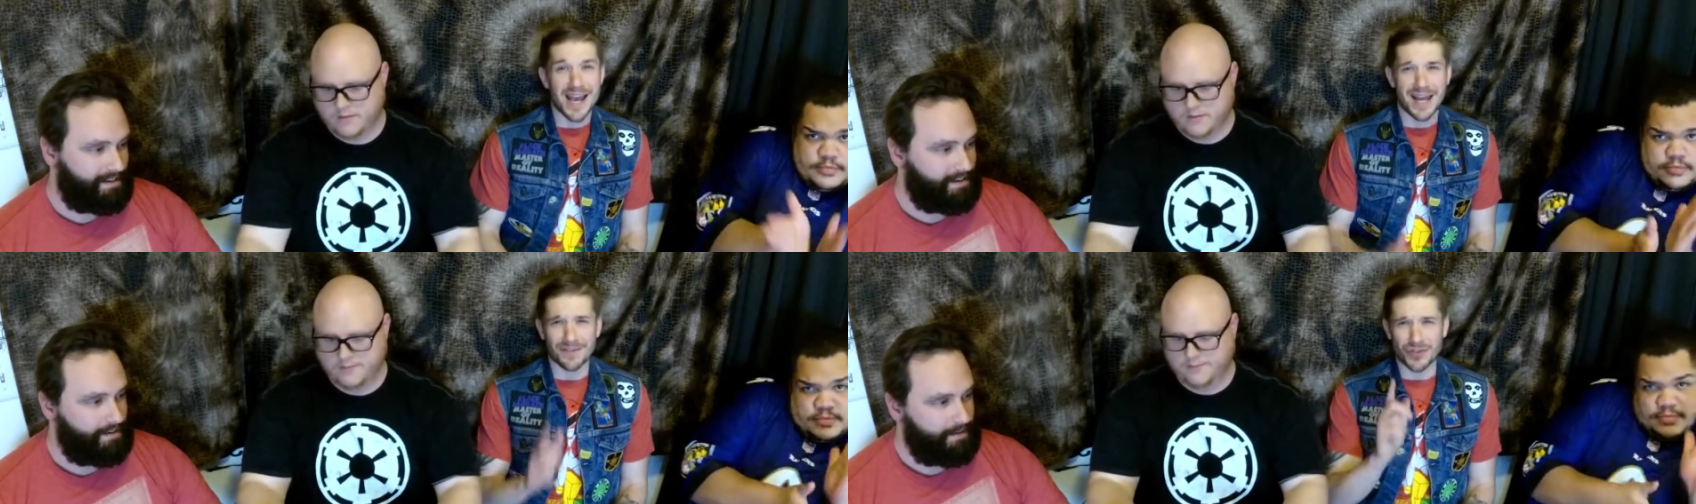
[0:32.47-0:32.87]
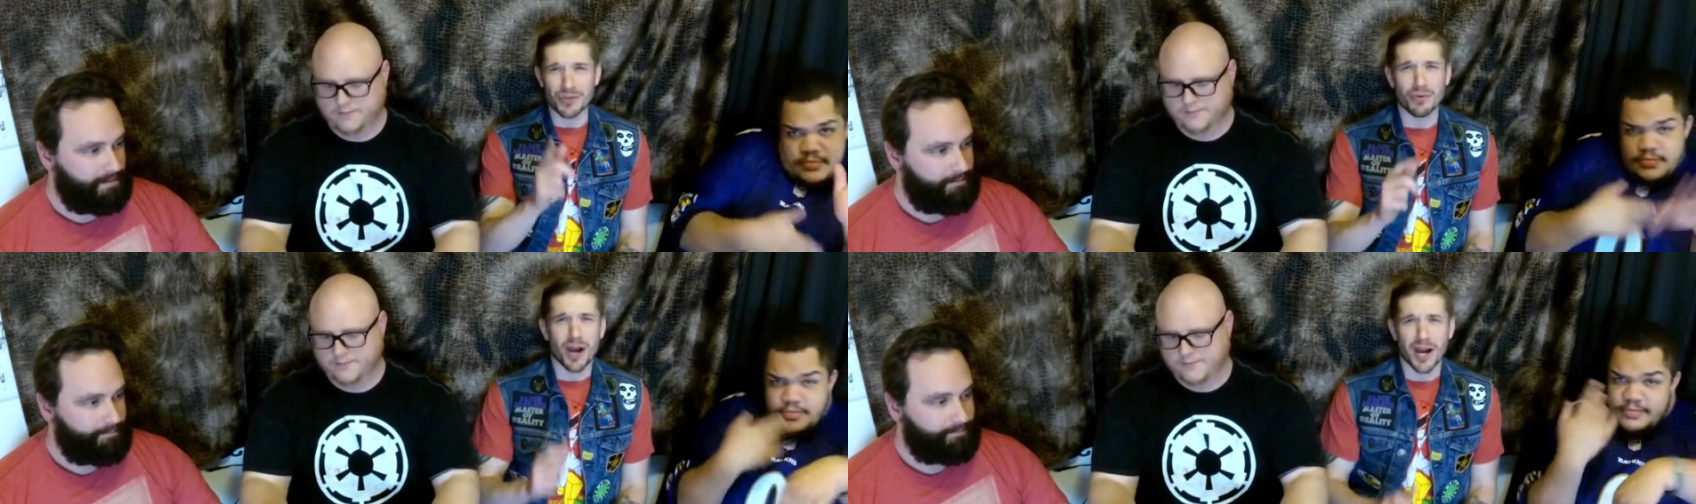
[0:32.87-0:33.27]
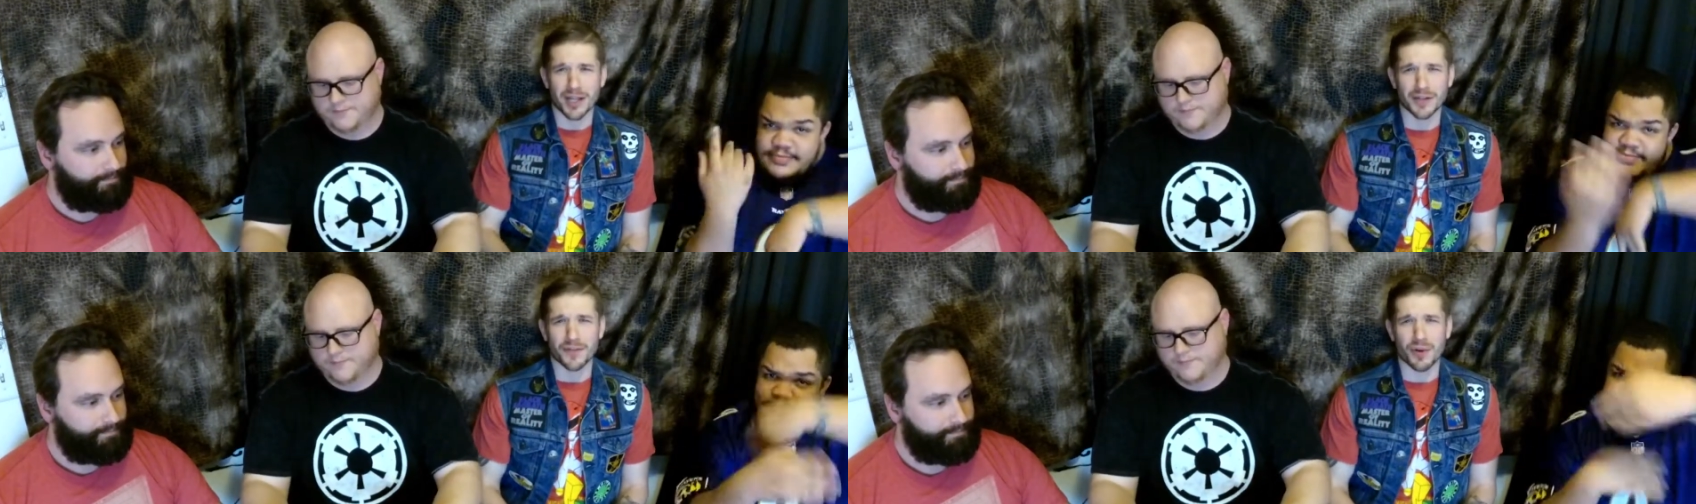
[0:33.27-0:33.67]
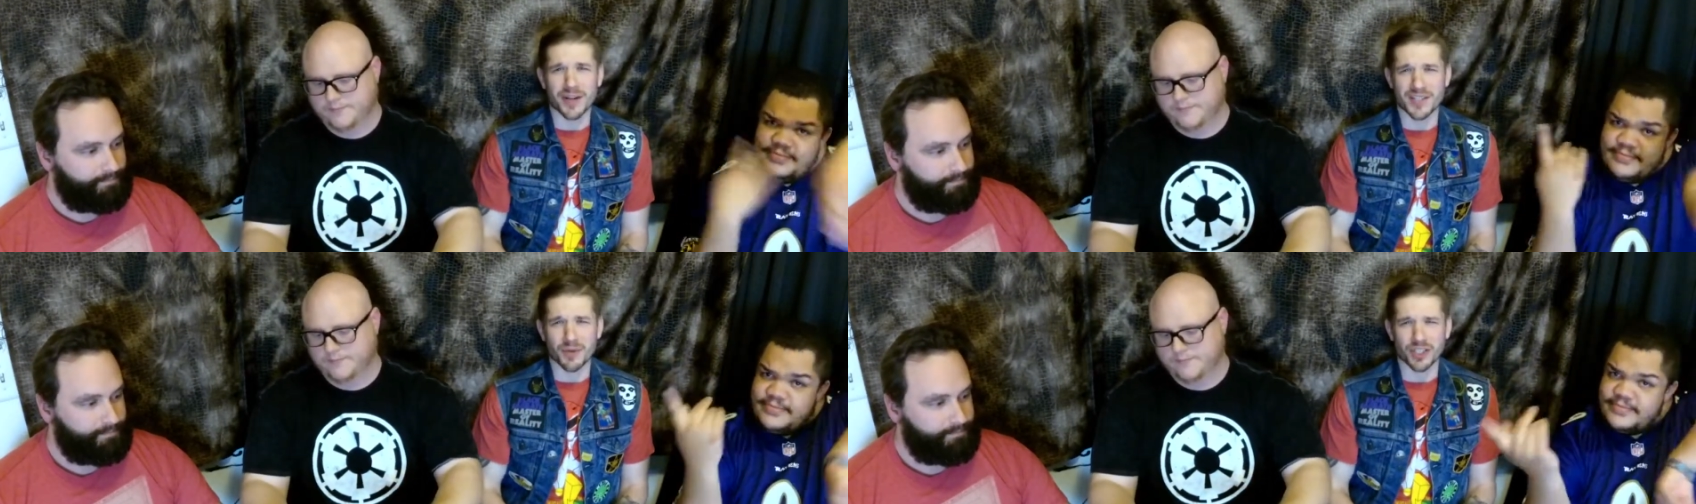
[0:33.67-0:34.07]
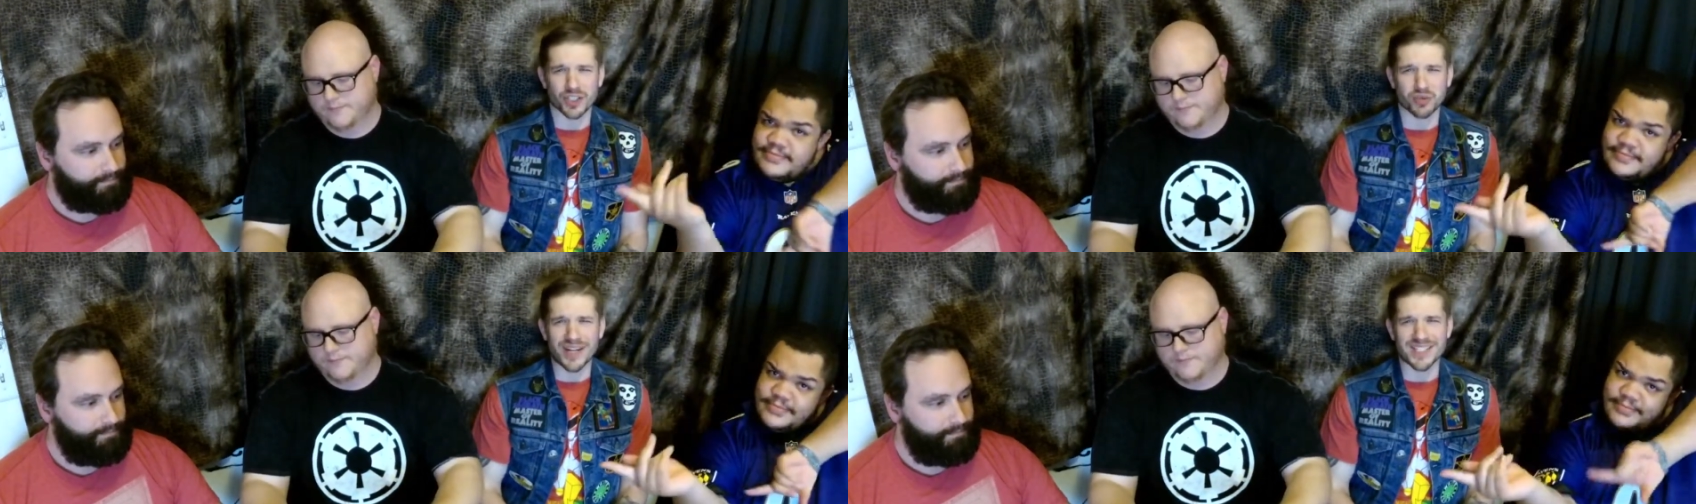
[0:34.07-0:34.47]
Speaker 1: And if you are looking for a way to support the
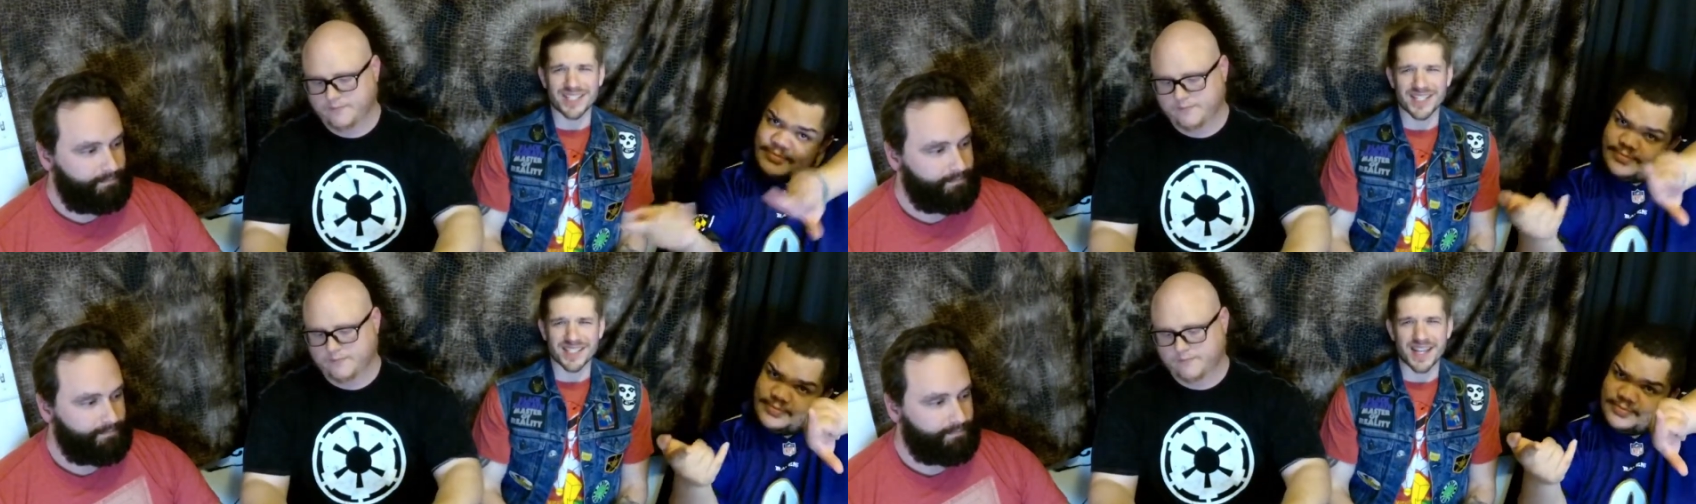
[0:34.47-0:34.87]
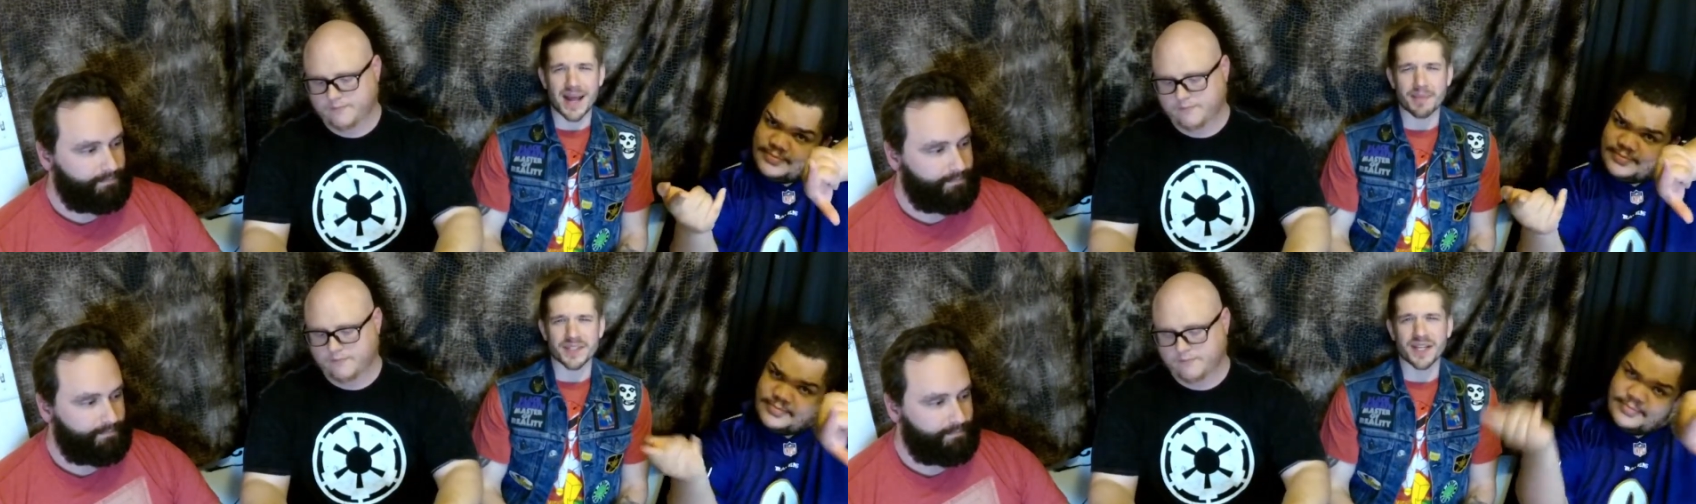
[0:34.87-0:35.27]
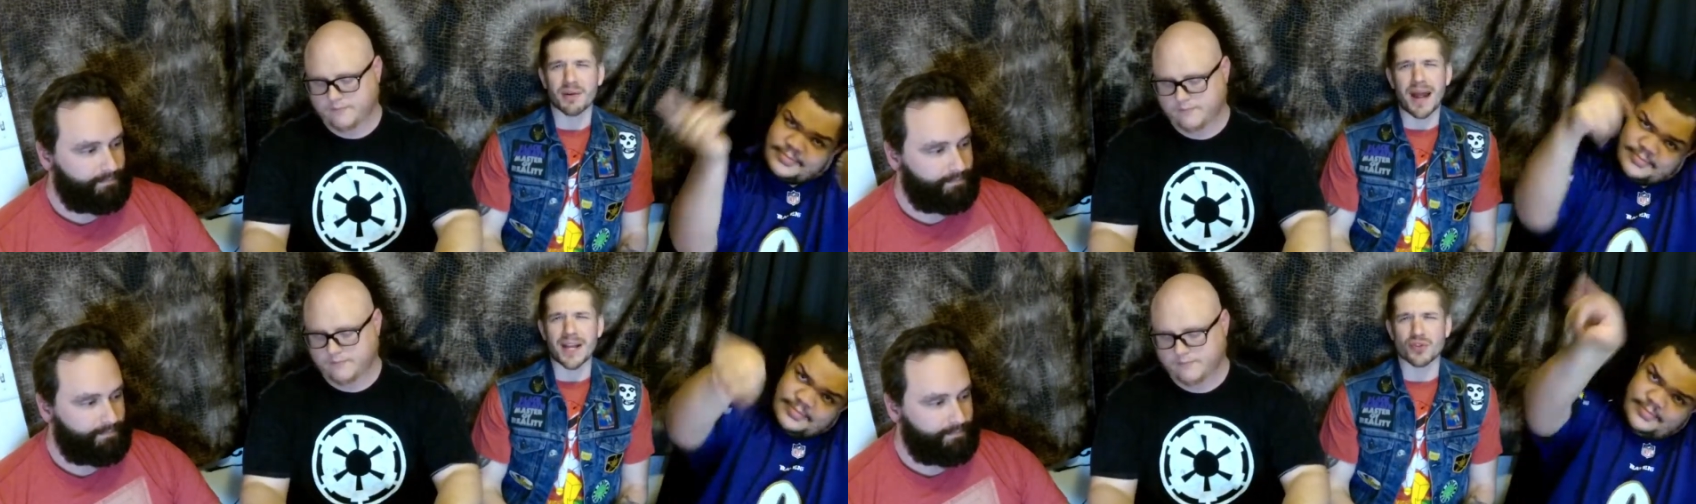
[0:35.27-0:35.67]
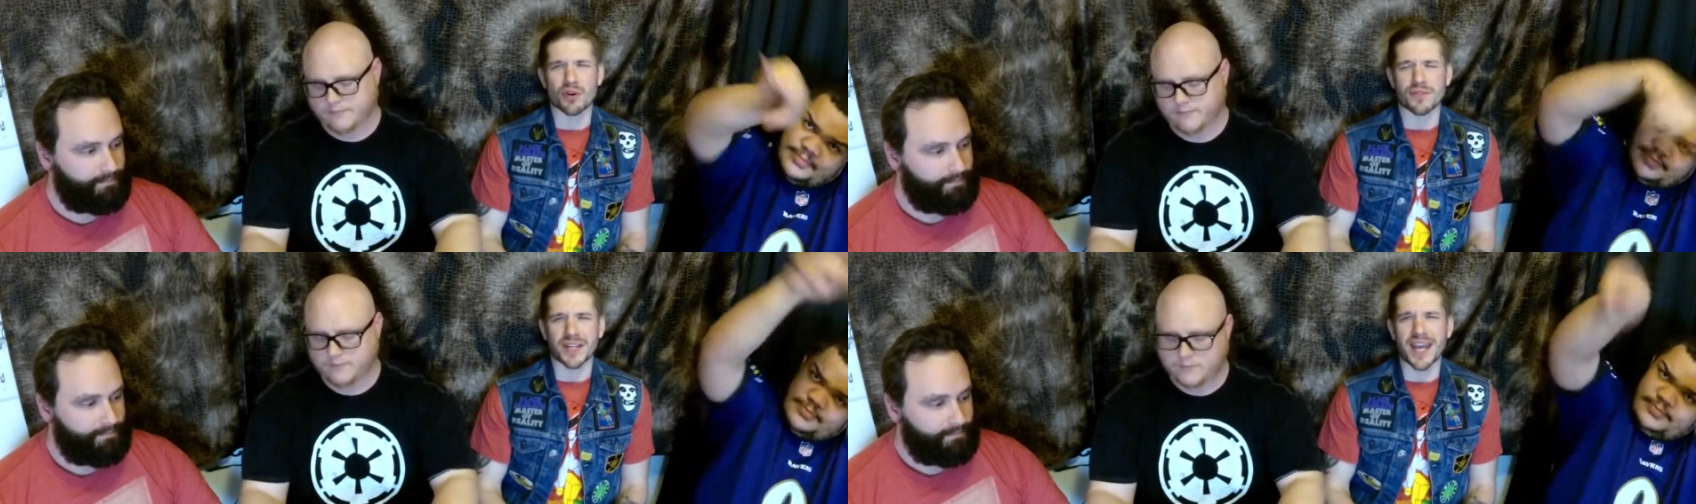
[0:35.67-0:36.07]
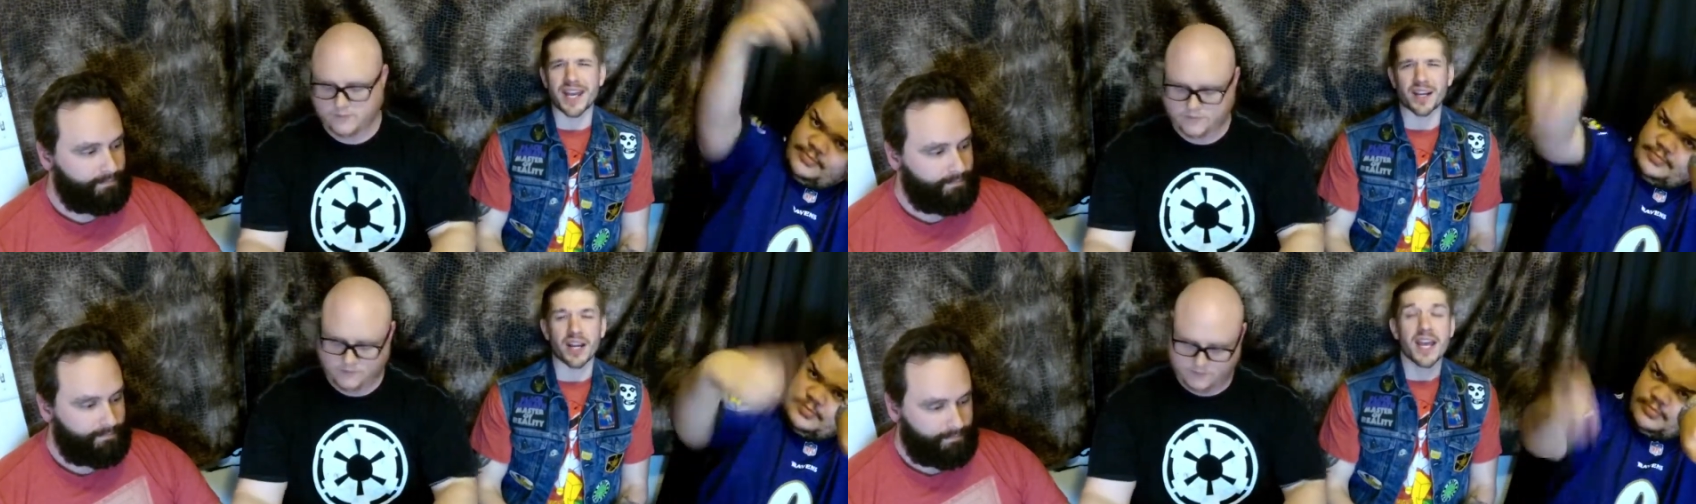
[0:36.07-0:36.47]
craziness that happens here at Dwarven Kegger,